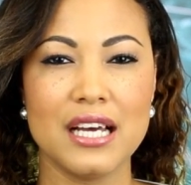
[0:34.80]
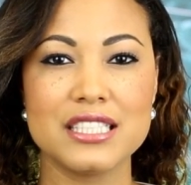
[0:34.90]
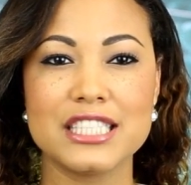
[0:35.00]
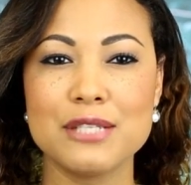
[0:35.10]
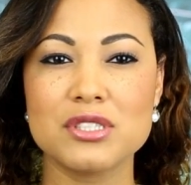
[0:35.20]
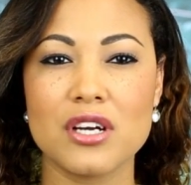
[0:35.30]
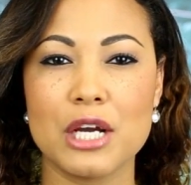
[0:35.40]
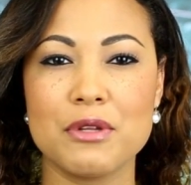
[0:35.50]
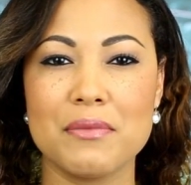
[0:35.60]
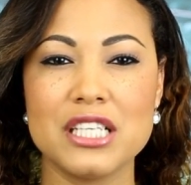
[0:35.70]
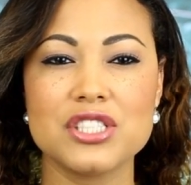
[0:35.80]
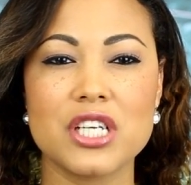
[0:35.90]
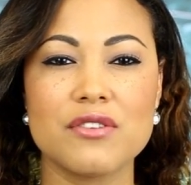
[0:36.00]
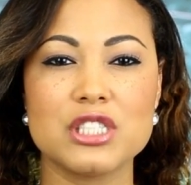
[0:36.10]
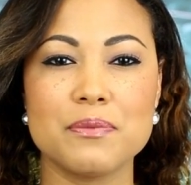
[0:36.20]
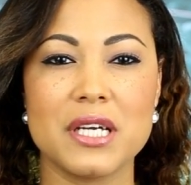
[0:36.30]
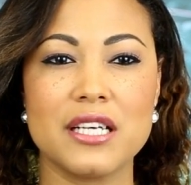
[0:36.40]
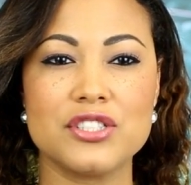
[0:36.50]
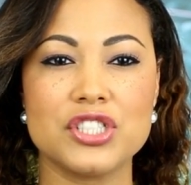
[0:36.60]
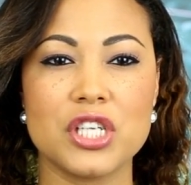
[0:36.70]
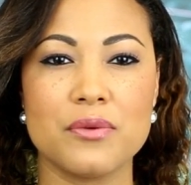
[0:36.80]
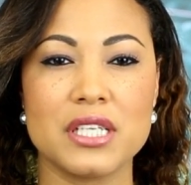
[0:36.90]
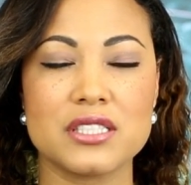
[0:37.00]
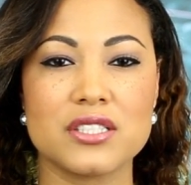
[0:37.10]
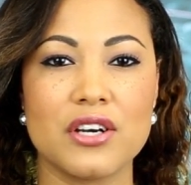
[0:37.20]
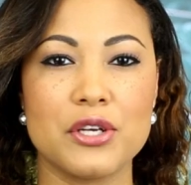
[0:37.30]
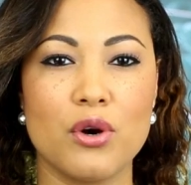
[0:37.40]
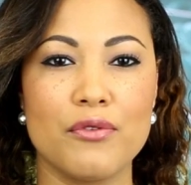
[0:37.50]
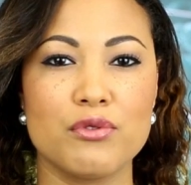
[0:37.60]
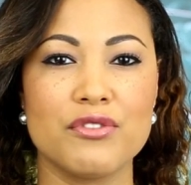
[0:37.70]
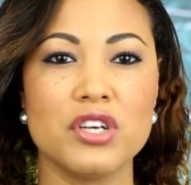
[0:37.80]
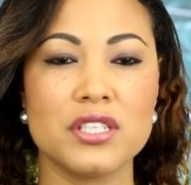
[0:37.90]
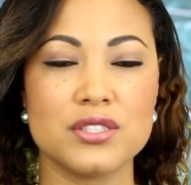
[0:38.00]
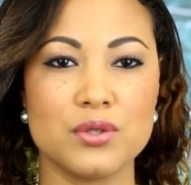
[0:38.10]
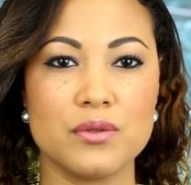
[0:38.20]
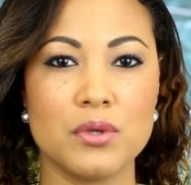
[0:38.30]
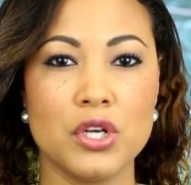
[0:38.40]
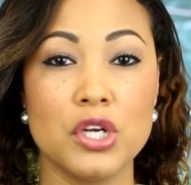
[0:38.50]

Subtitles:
At the same time, the major currency pairs are showing sign of a reversal.